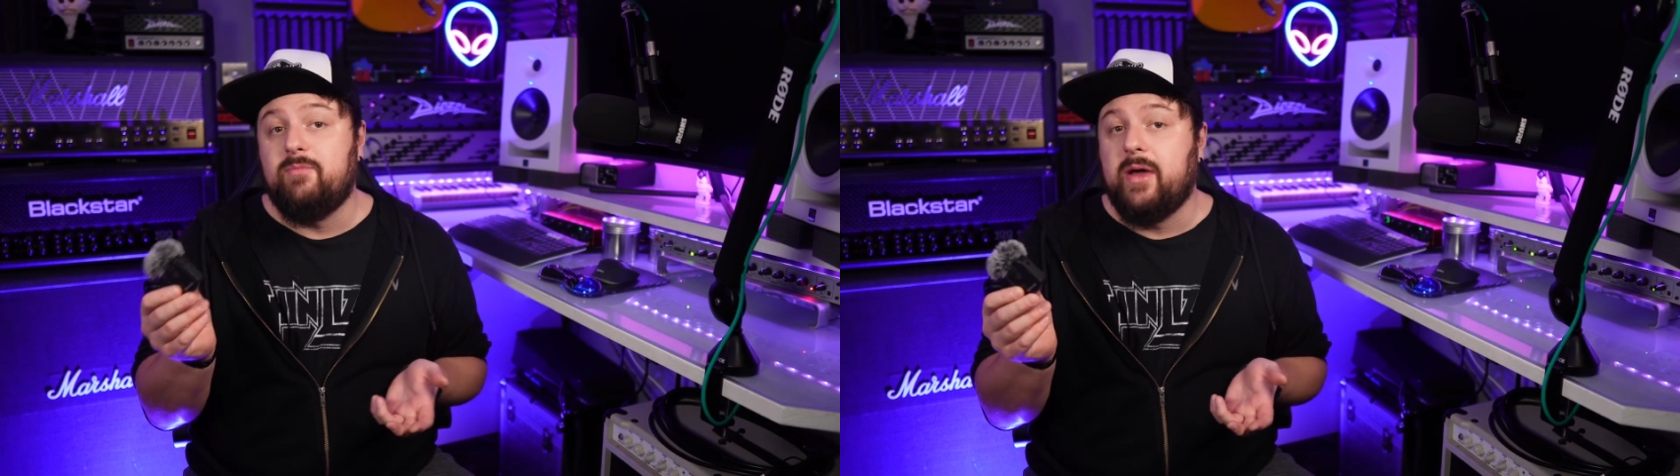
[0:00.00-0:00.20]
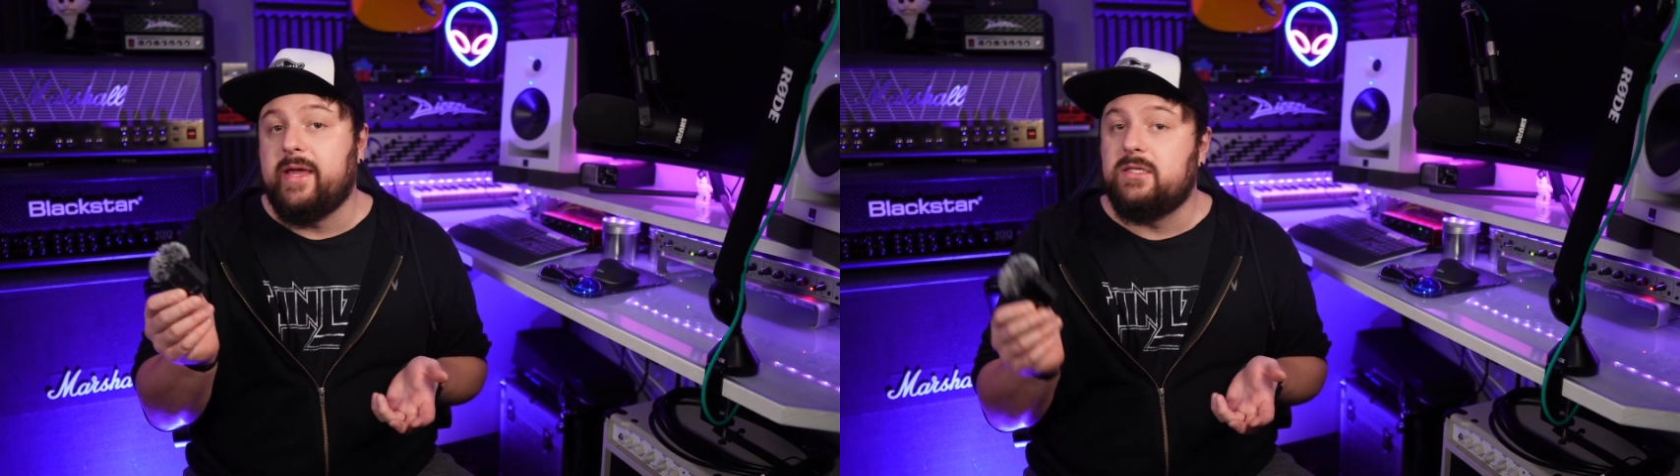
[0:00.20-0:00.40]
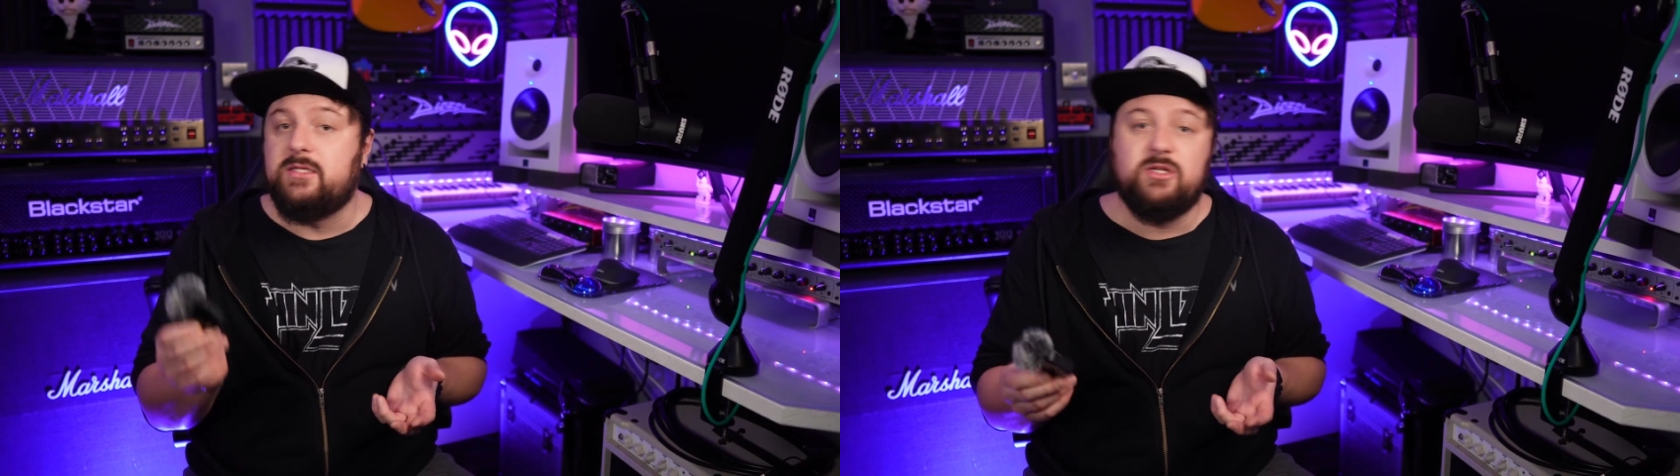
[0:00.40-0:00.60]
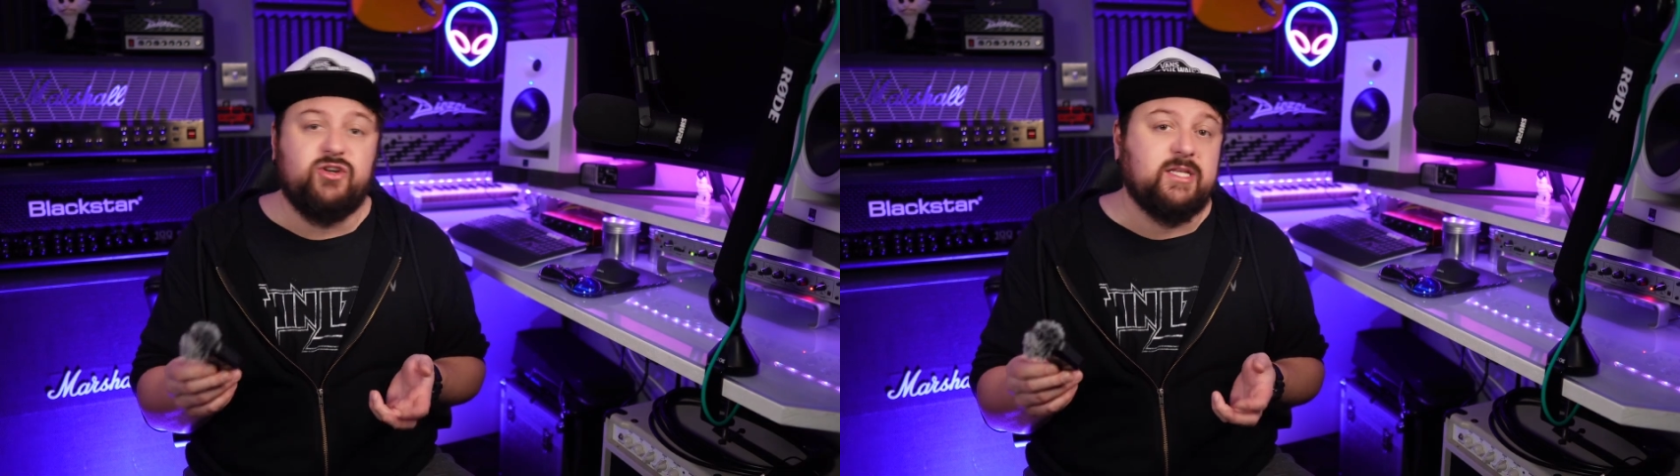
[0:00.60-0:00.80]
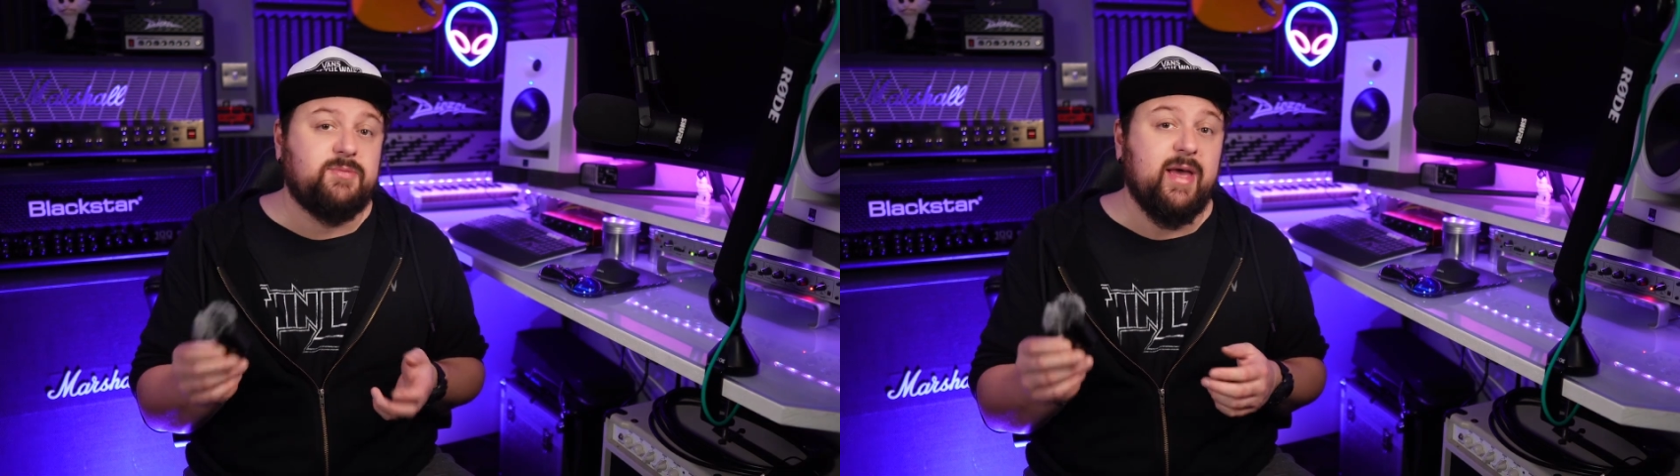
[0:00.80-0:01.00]
mic into the
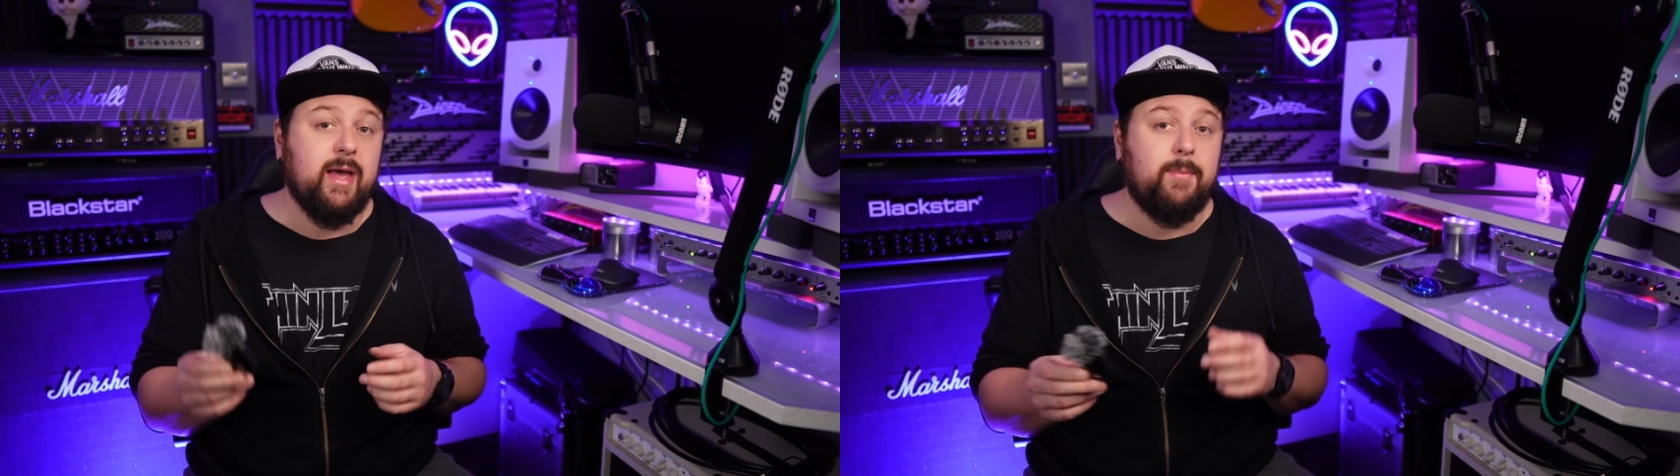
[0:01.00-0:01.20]
transmitter,